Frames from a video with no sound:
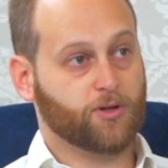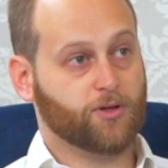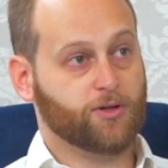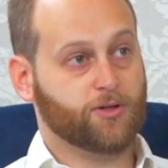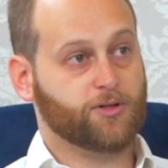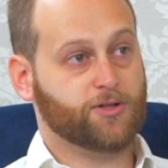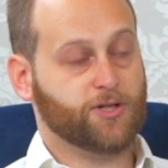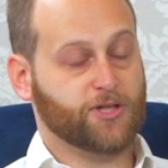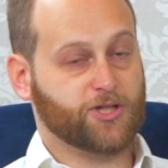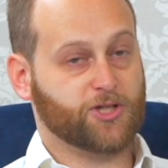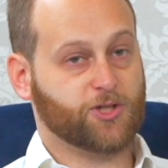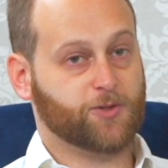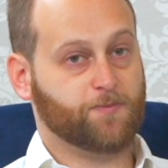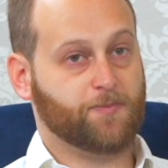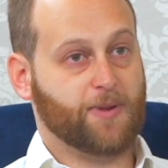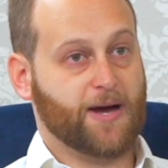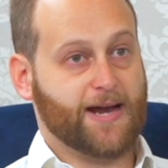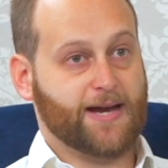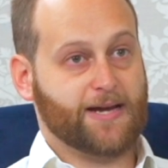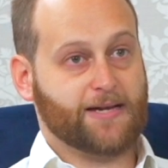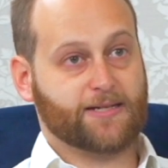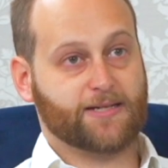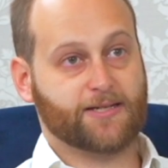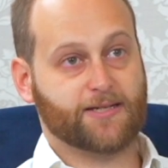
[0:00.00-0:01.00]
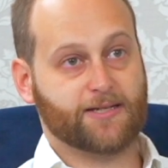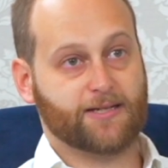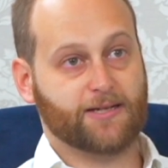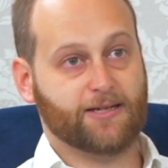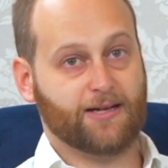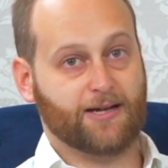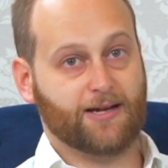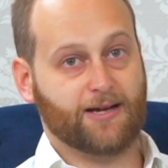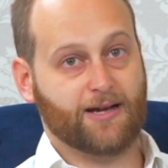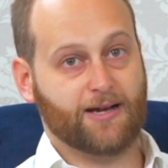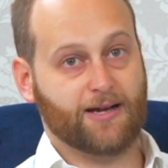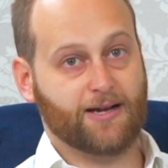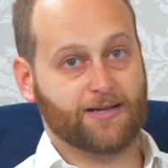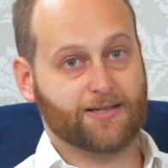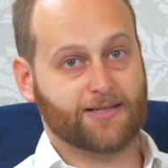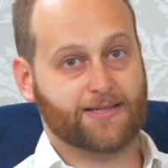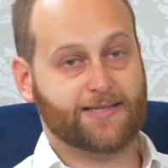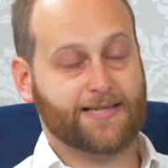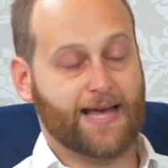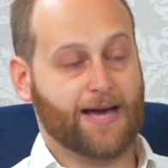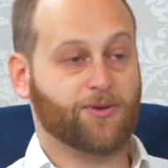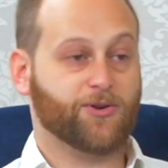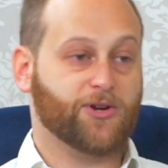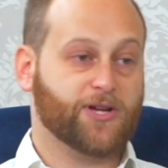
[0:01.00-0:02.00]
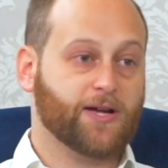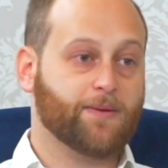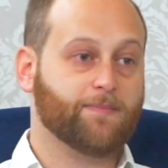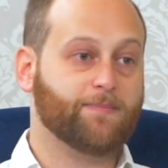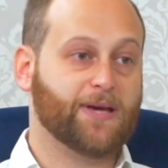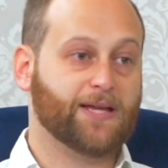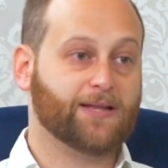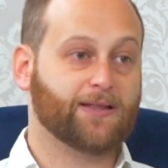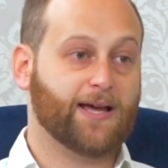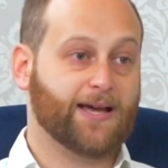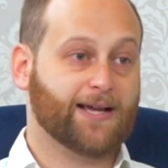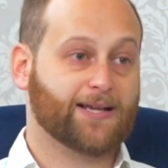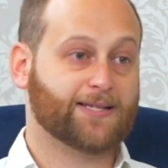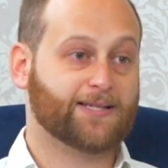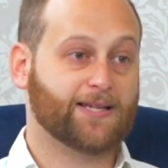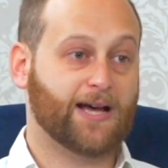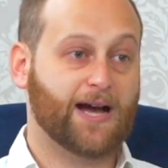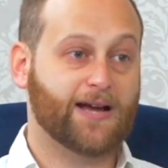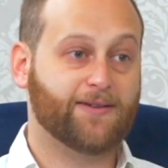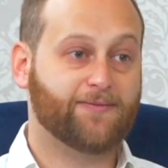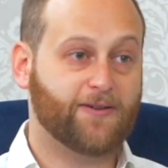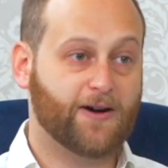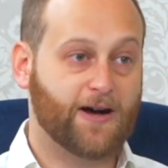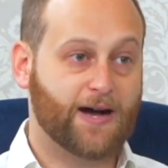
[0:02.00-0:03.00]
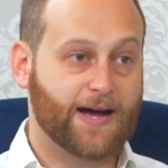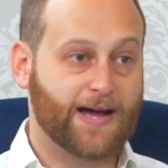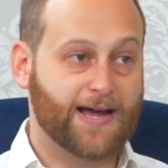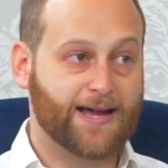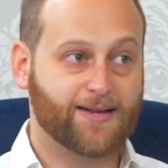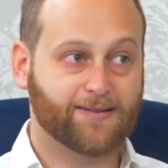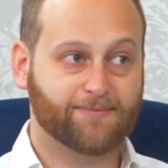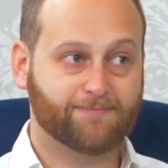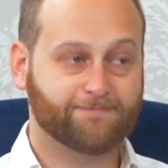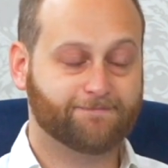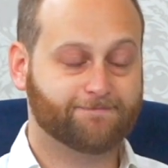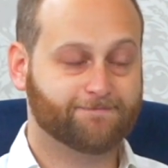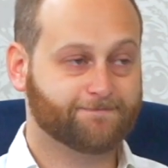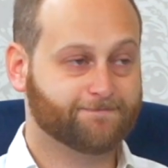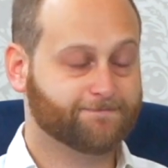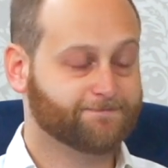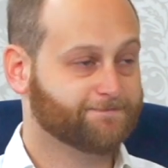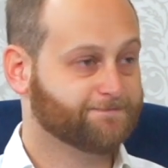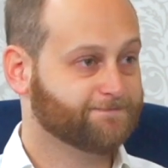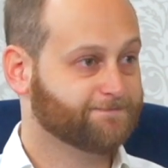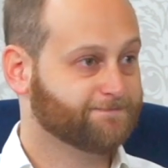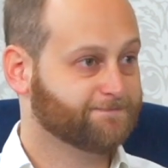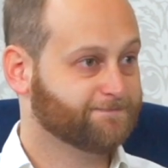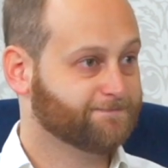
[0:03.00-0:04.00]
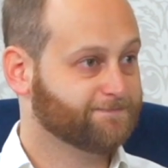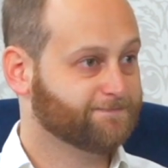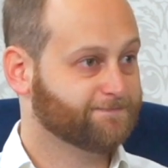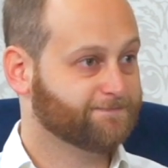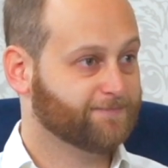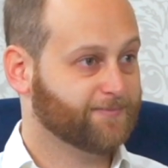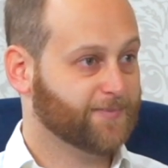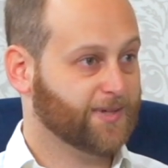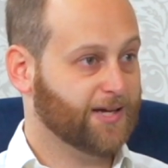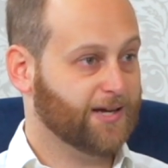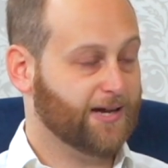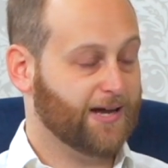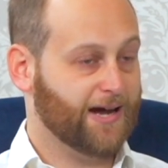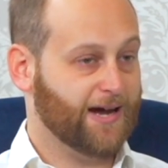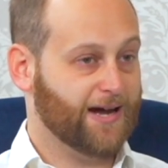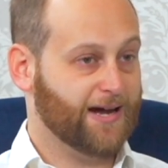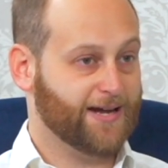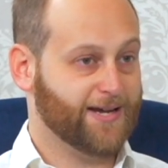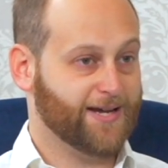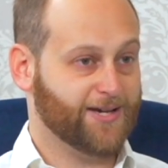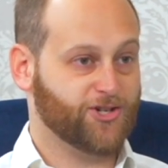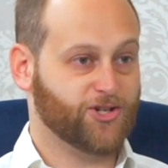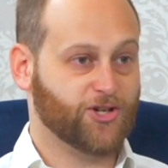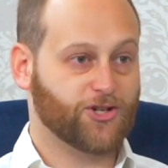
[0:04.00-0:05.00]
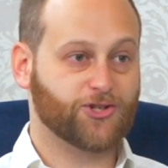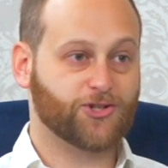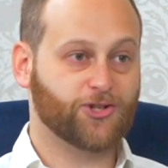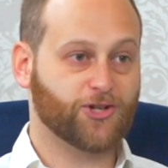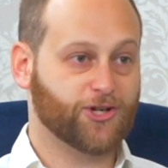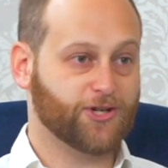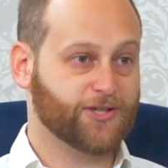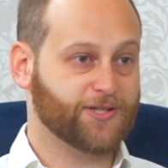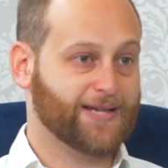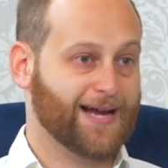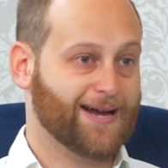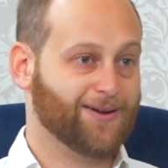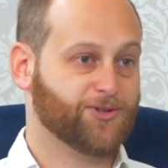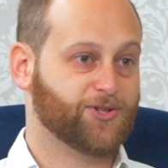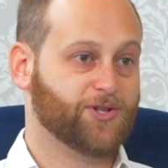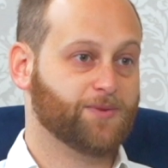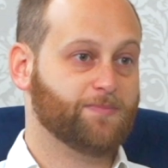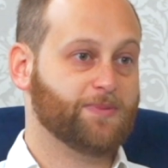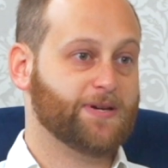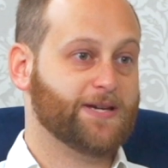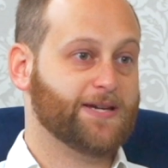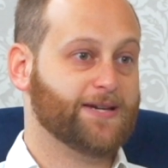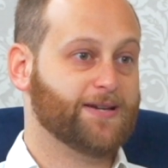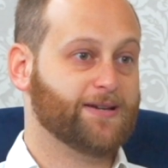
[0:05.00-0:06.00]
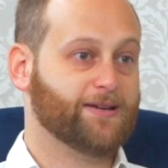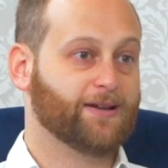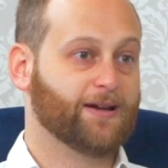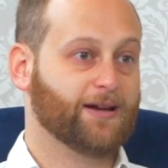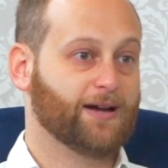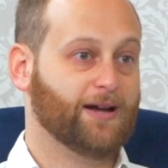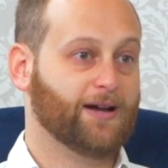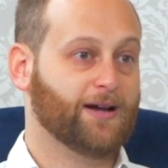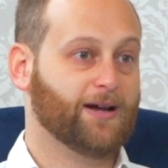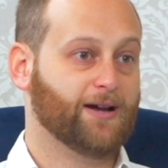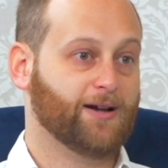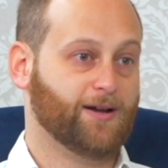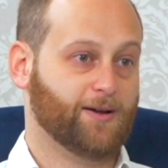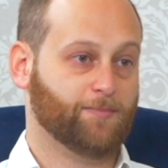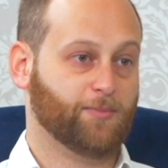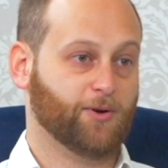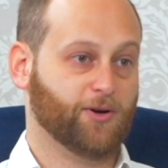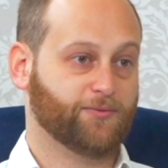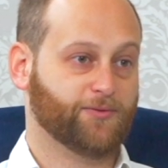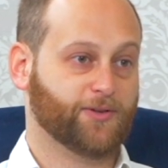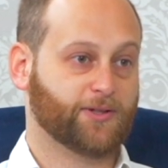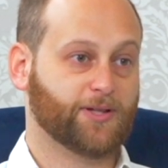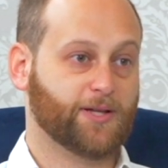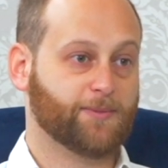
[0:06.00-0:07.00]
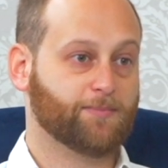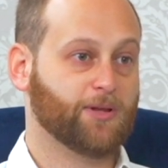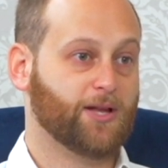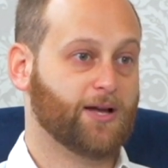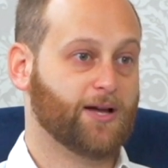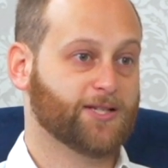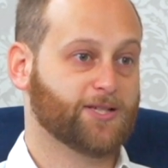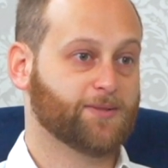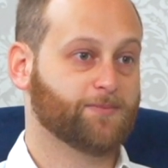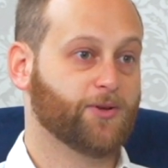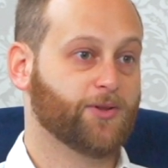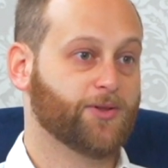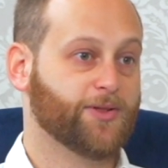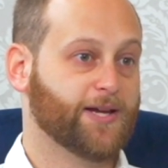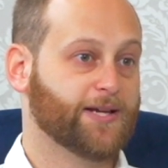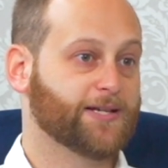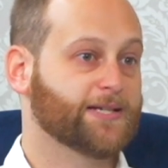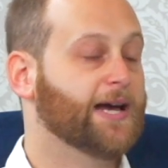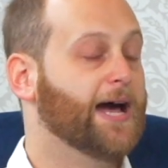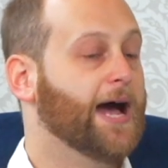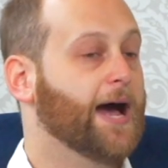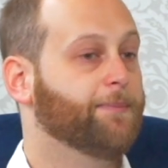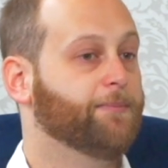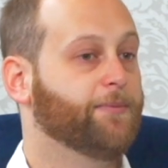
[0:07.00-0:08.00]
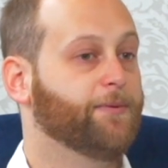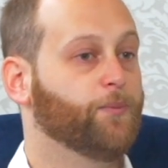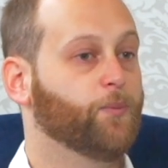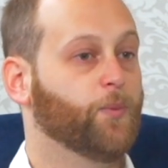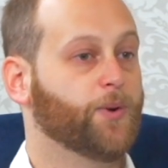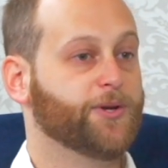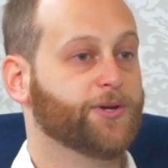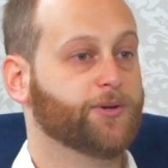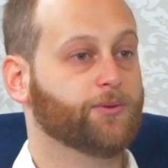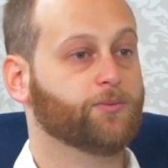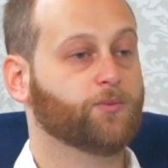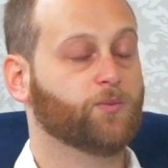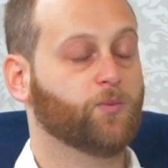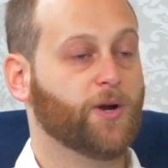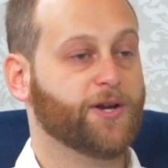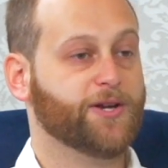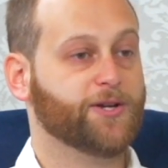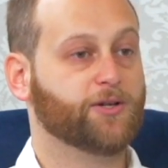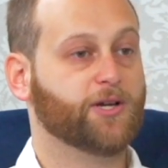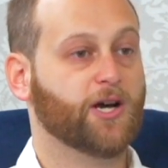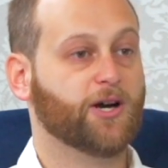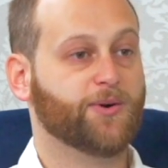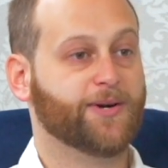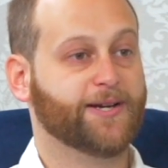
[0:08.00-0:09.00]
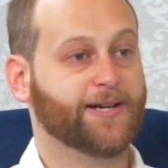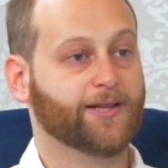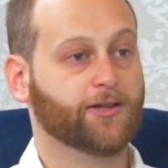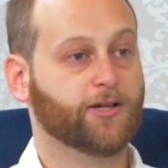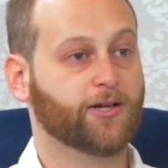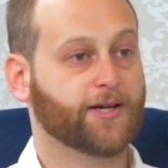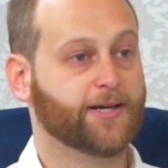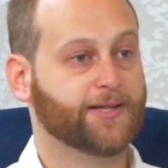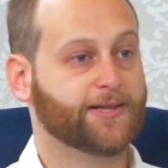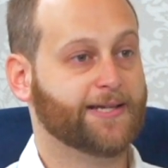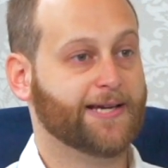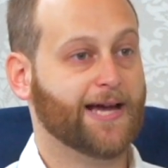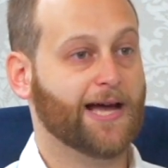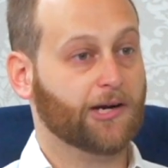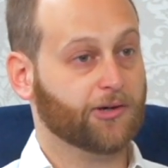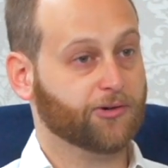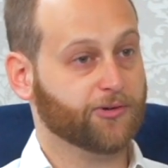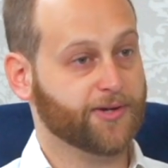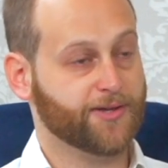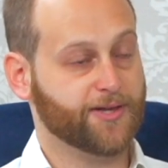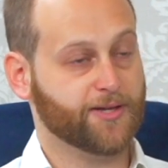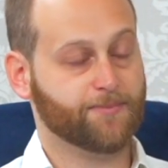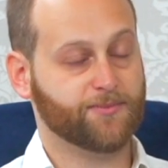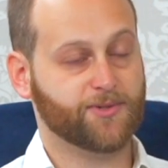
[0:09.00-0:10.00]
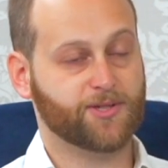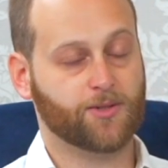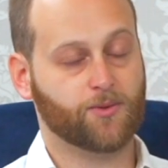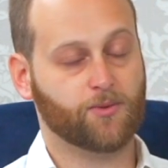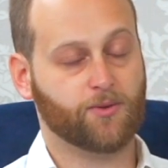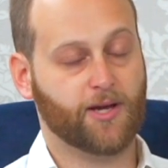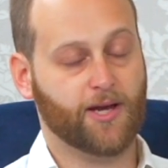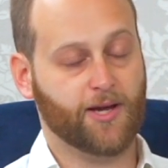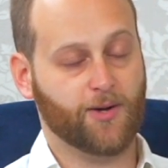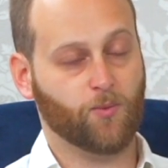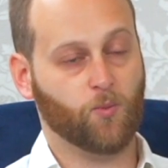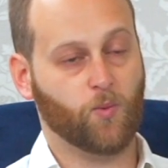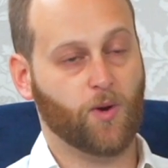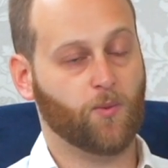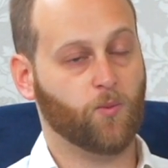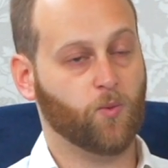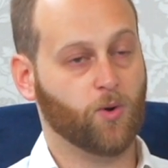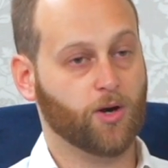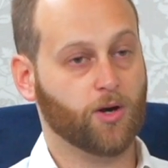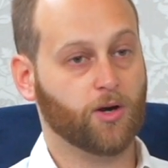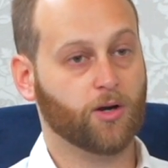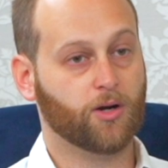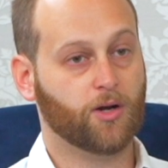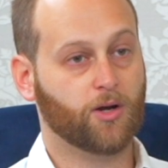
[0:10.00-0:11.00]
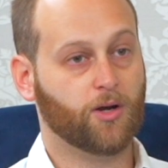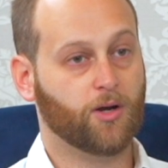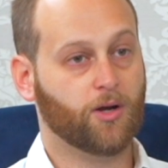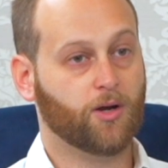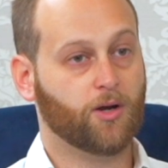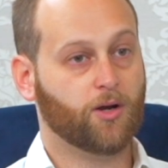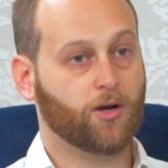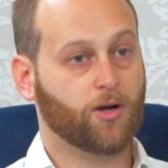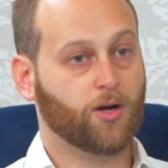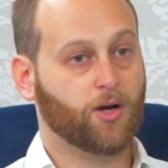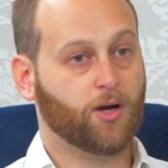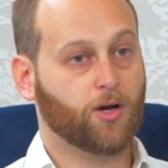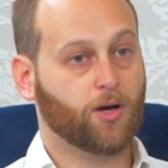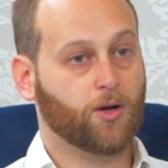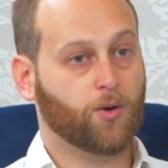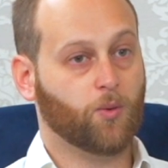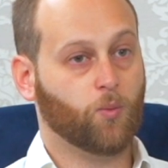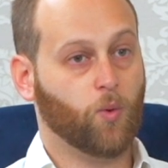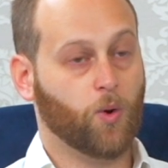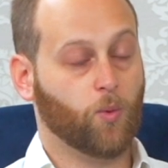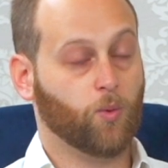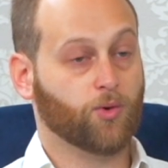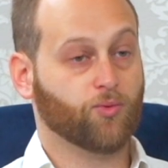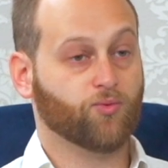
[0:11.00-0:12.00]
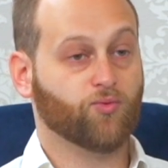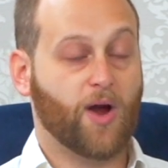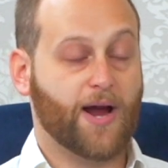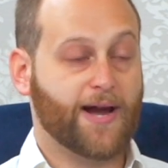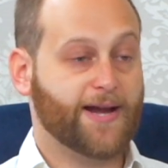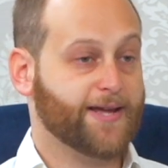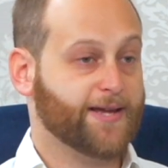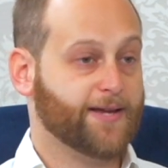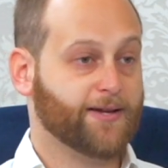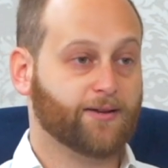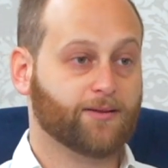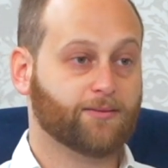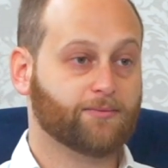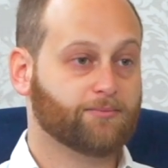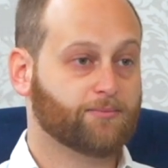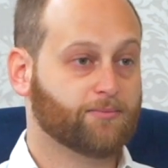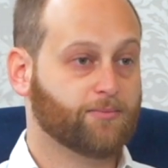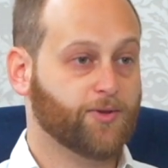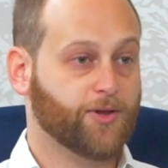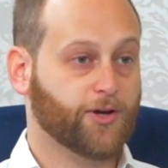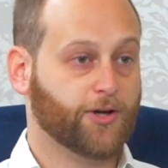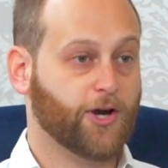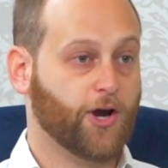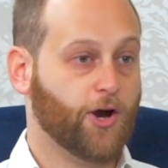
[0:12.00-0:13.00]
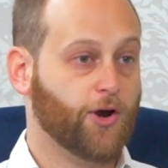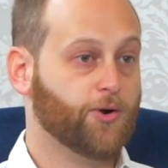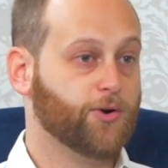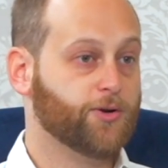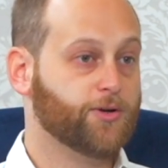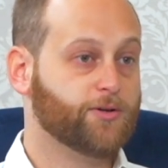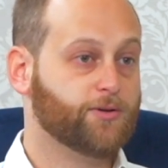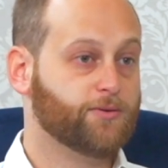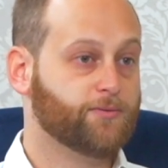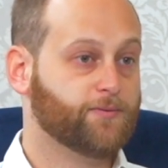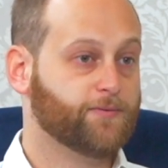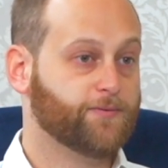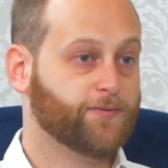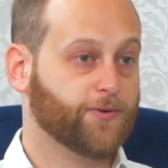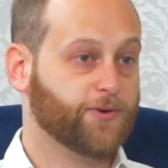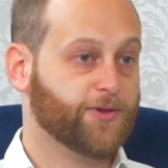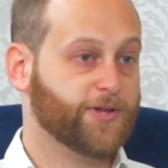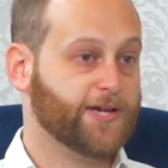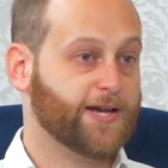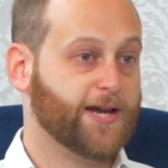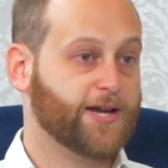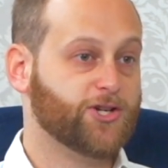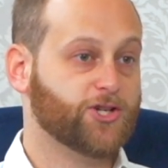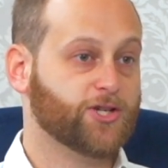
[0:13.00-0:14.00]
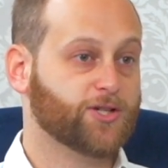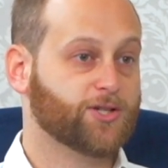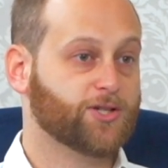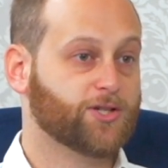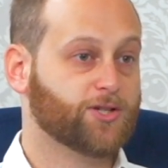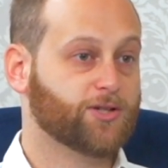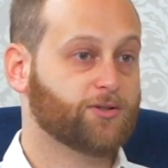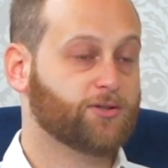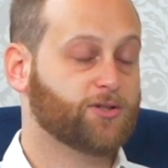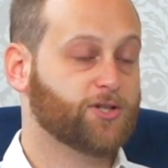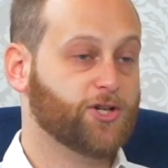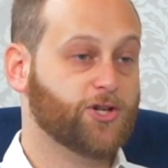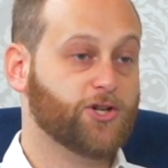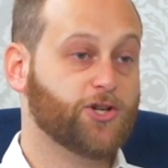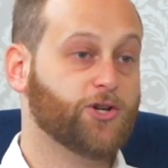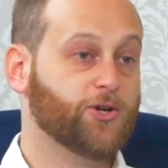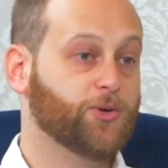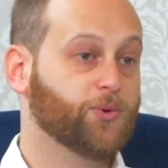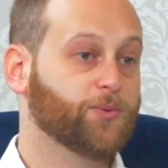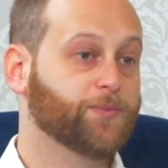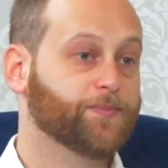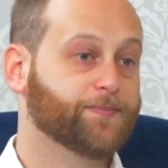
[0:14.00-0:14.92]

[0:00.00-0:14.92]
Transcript: despite sounding a bit like sci-fi. It just turns out to be a perfectly plausible thing to happen when you go in and look at the algorithms and what we're writing the code for the agents to do.